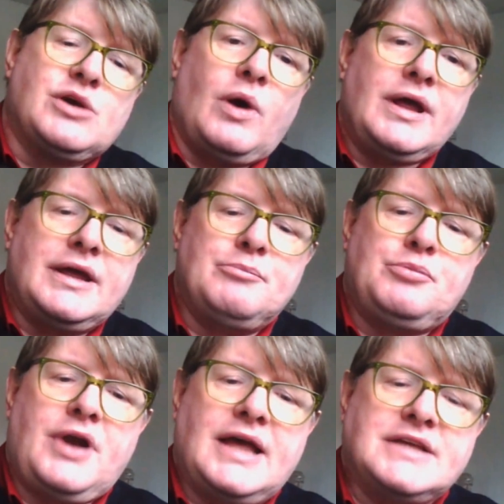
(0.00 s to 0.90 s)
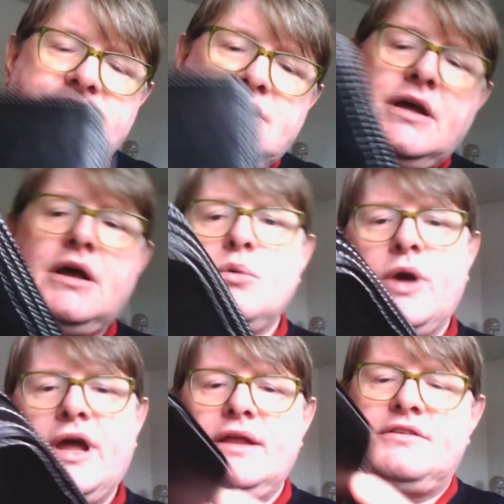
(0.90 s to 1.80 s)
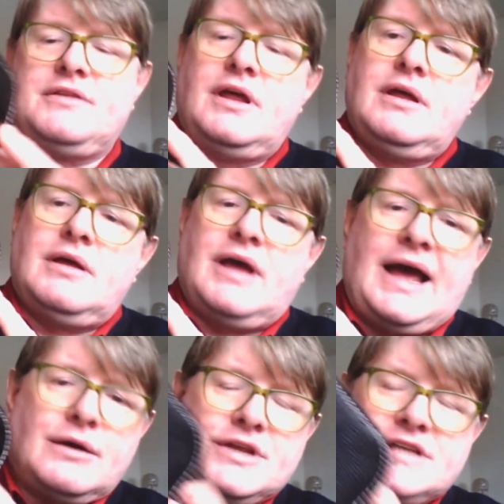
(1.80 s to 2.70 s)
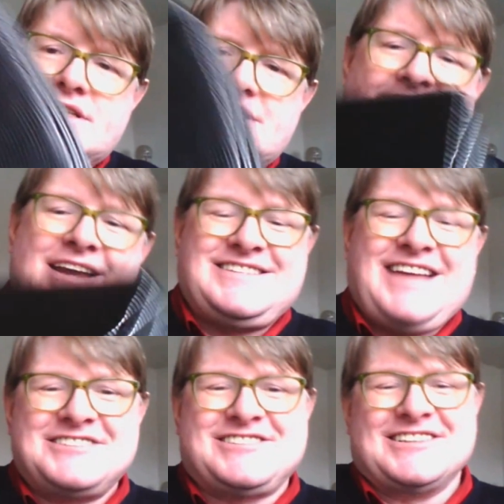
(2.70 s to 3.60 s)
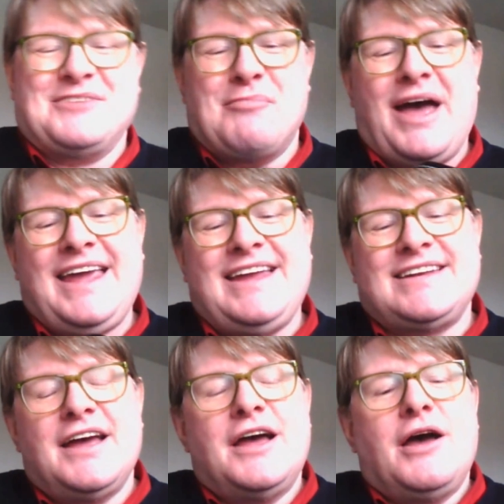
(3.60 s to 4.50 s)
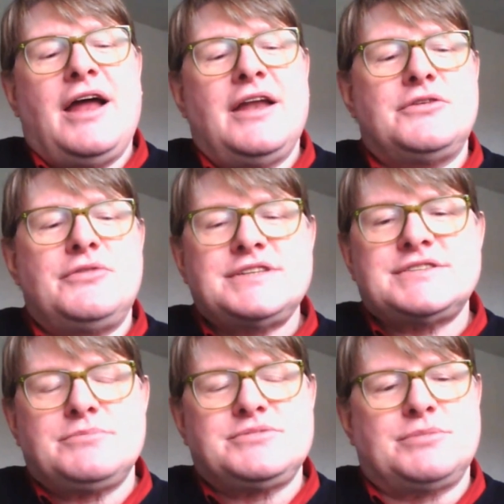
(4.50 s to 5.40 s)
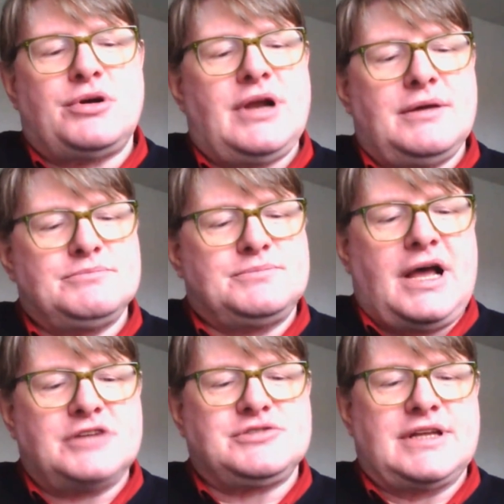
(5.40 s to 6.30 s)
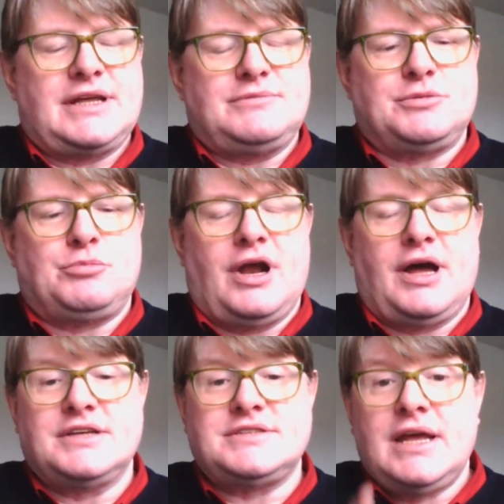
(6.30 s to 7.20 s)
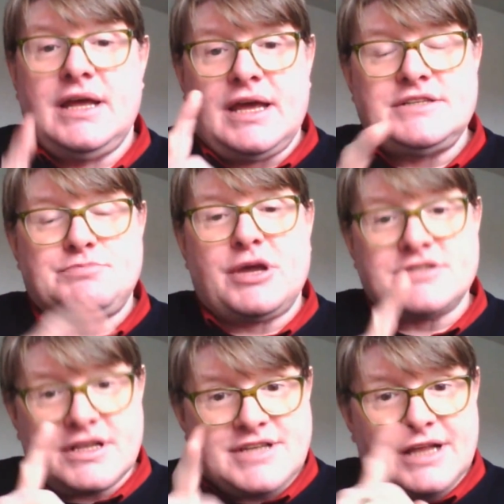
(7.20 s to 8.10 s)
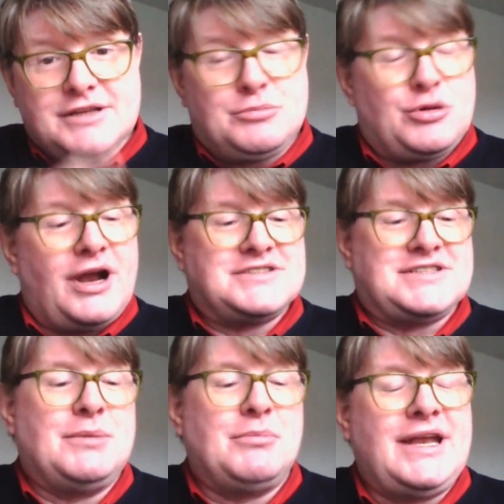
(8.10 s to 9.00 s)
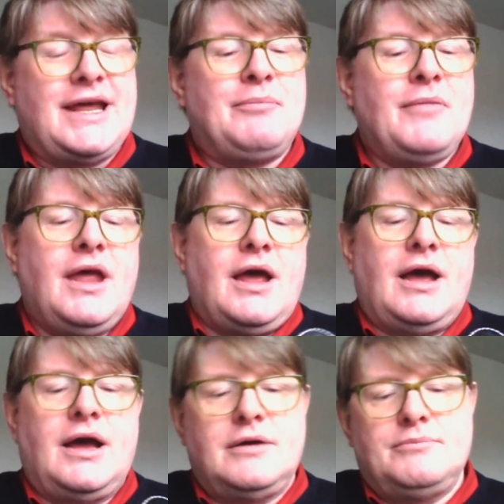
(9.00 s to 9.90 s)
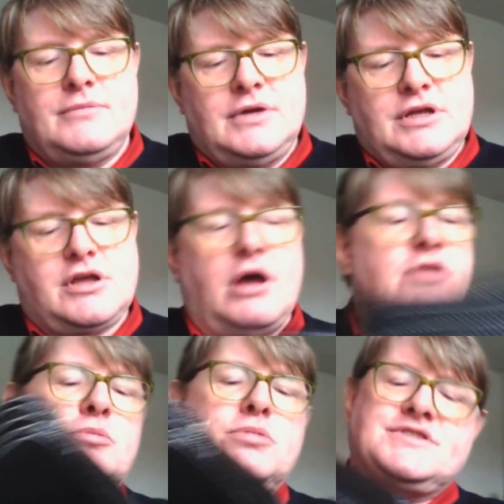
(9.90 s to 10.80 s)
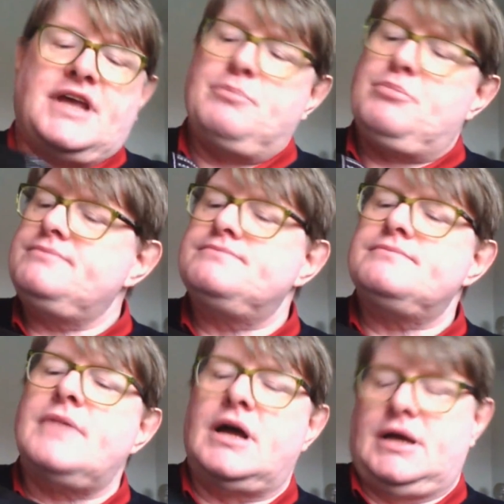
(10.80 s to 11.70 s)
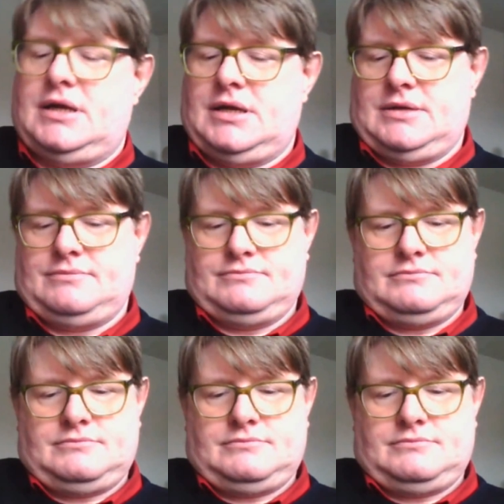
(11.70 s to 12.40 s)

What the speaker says: quite impressed with how this is actually made, and the reason I'm actually surprised is because I'll tell you the price in a minute. It got a double zip. Right,